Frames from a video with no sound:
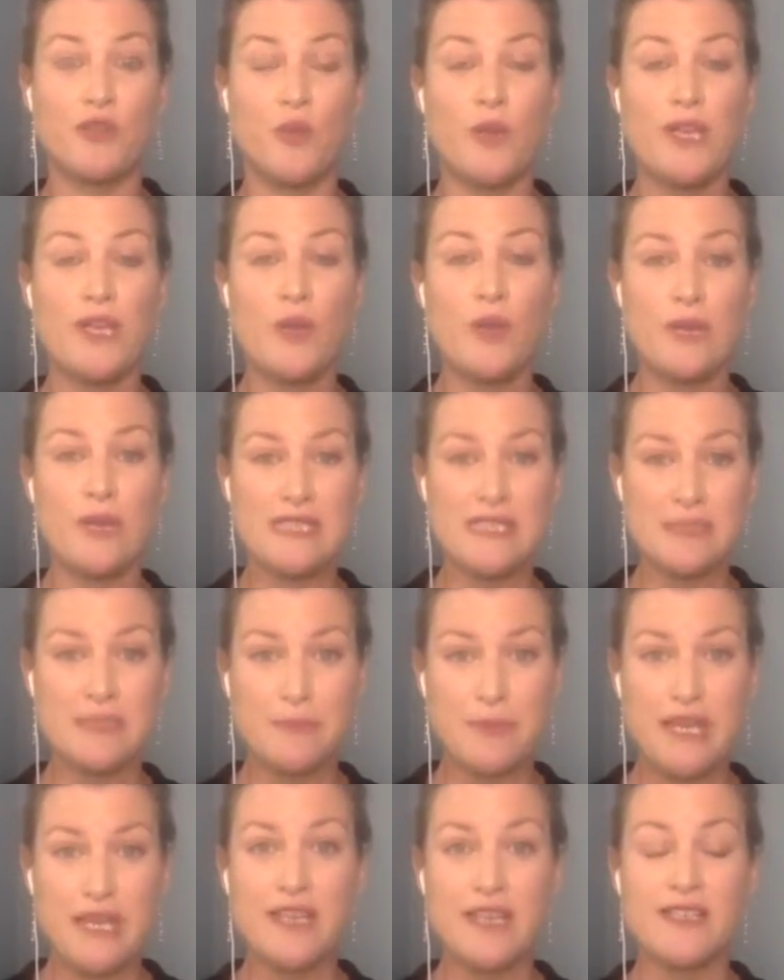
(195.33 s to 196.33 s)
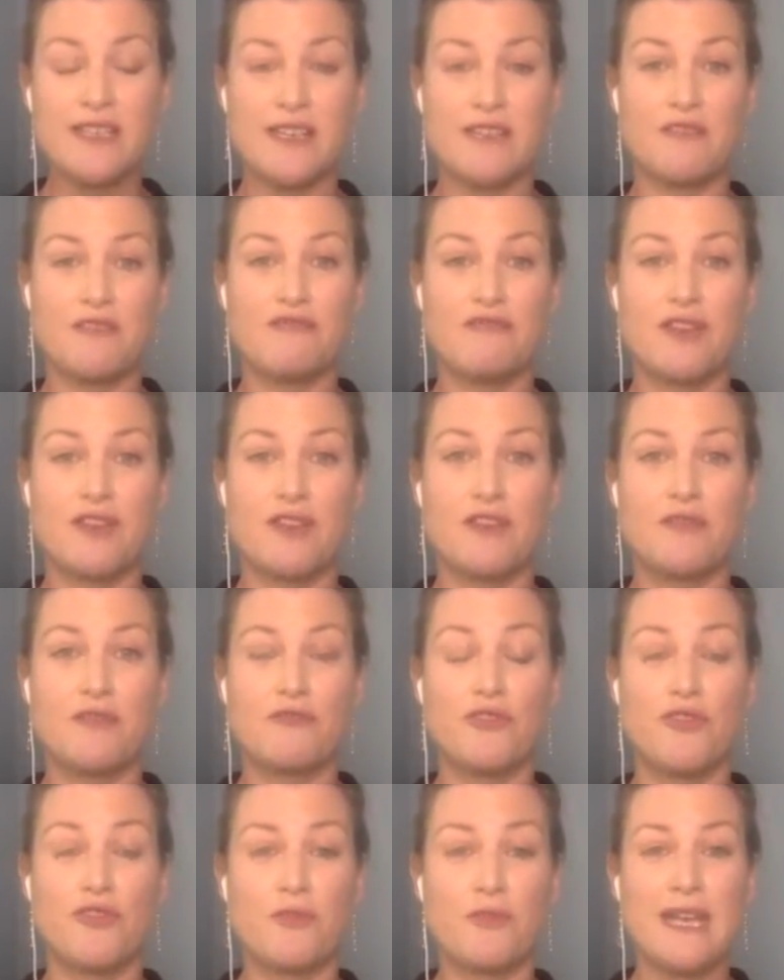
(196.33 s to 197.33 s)
when you are speaking down the front of the
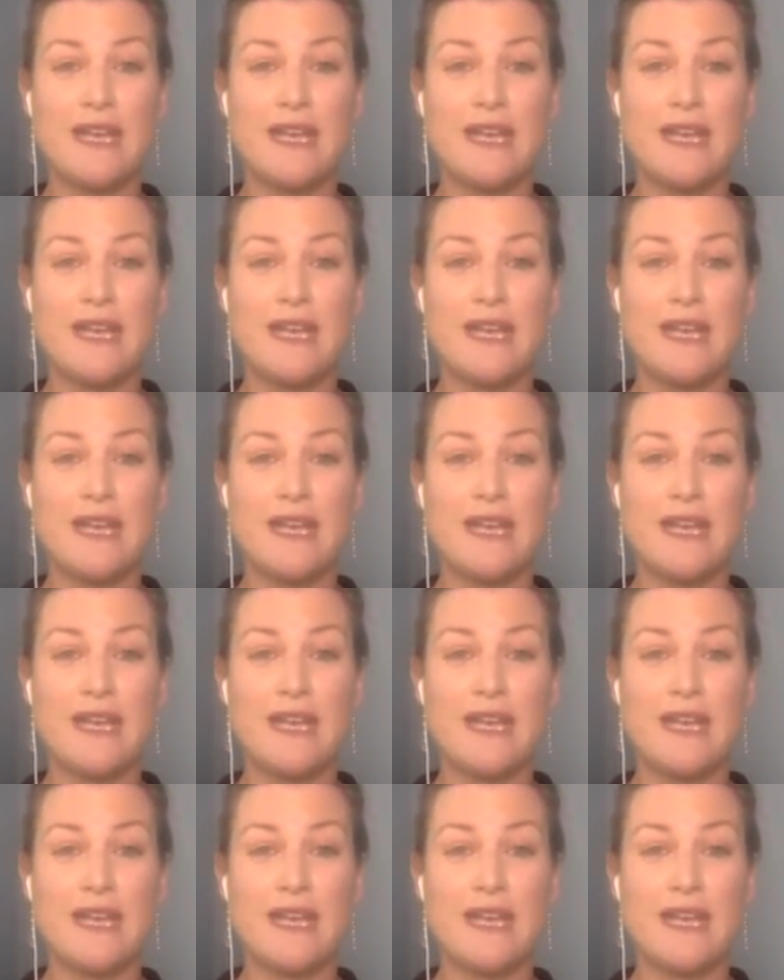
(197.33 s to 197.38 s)
room,